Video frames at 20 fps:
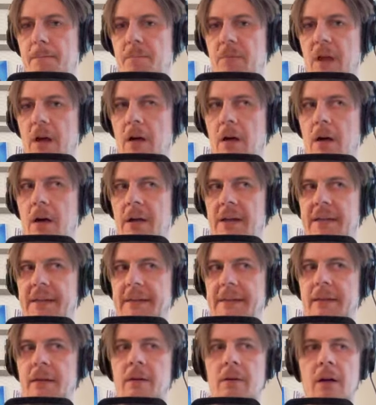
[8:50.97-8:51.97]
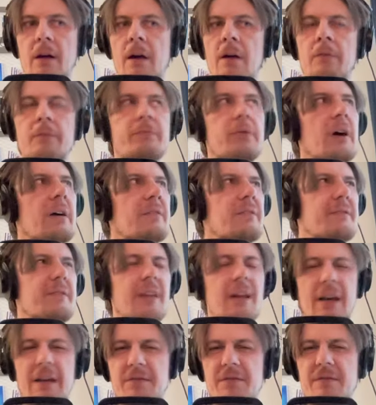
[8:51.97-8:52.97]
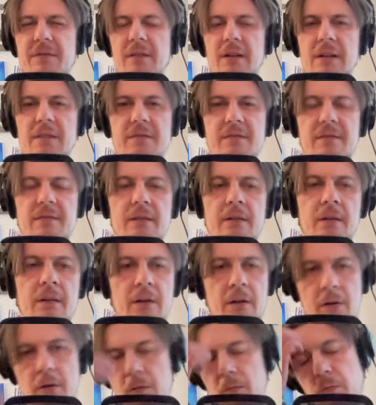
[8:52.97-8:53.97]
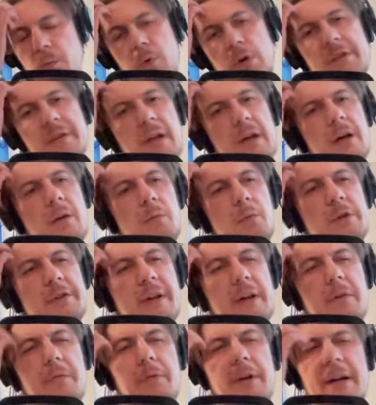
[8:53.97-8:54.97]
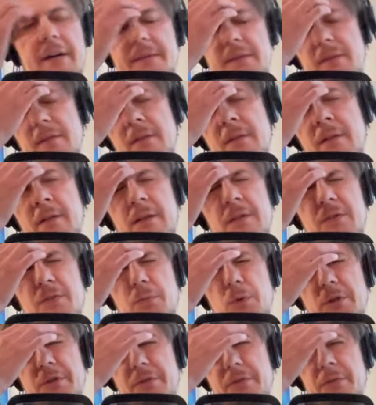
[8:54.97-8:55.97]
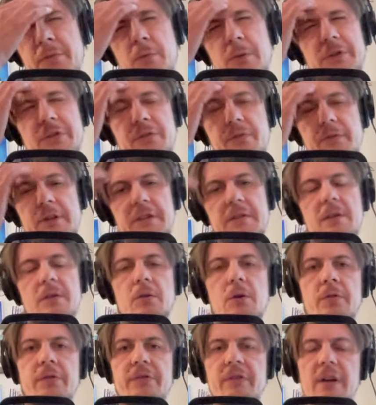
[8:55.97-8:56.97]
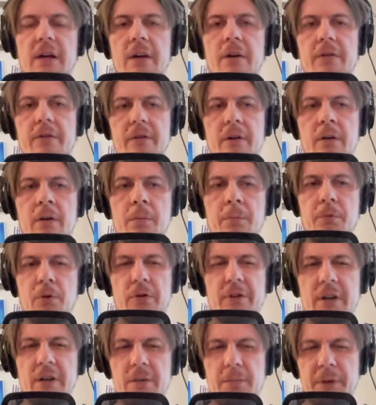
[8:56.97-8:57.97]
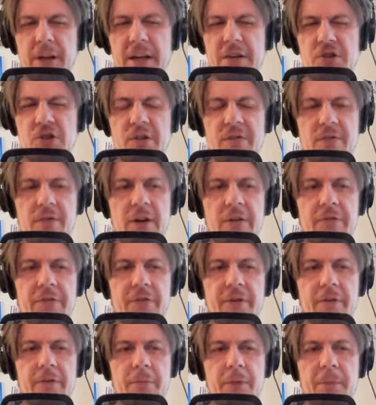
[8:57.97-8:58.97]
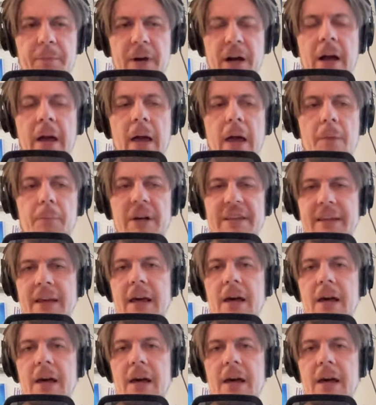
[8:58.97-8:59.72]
Uh, yeah, uh, uh it's it's uh, what I what I read. it's what what's written on their product page, as far as I remember. But